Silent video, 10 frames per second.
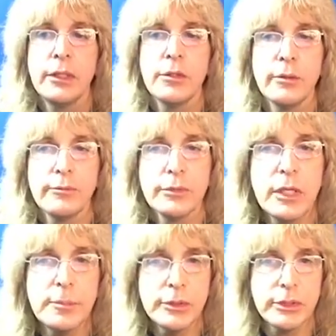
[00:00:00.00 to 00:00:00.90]
You know, if
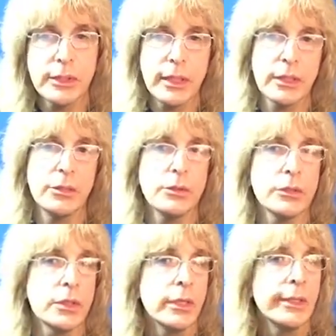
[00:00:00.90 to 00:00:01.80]
demons can get you
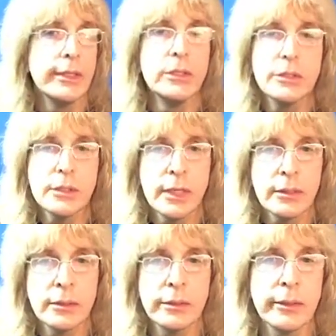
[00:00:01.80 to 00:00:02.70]
to
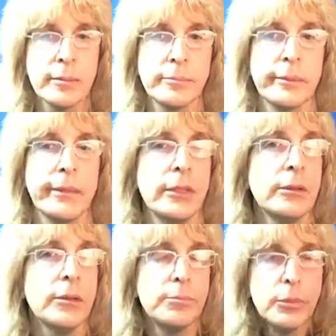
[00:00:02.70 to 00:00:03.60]
entertain them
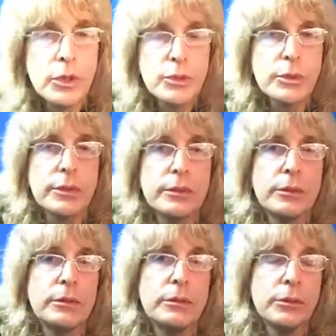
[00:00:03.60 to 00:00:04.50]
and merge with
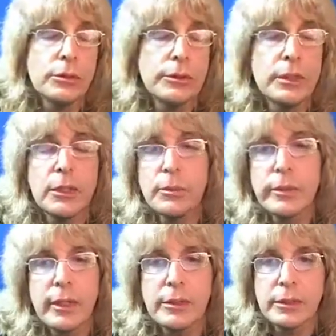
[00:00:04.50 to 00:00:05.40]
your thinking
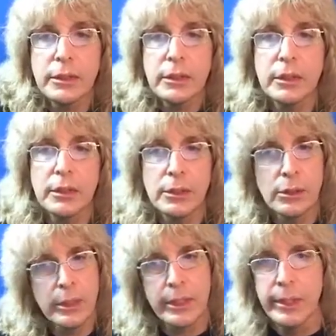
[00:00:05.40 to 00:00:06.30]
with their thinking, you
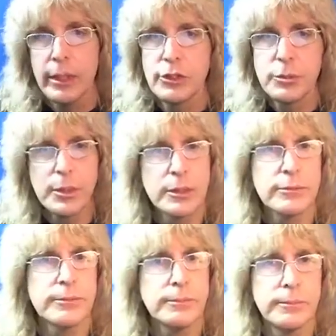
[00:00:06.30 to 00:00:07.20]
know, like a spirit
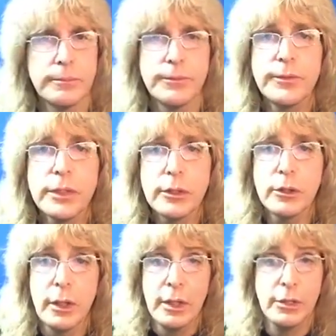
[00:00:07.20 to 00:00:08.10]
of
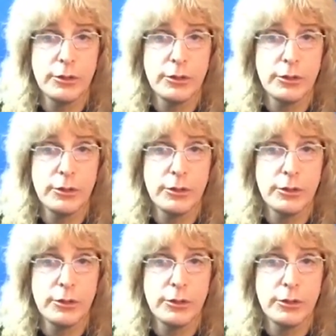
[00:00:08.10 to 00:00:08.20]
fear,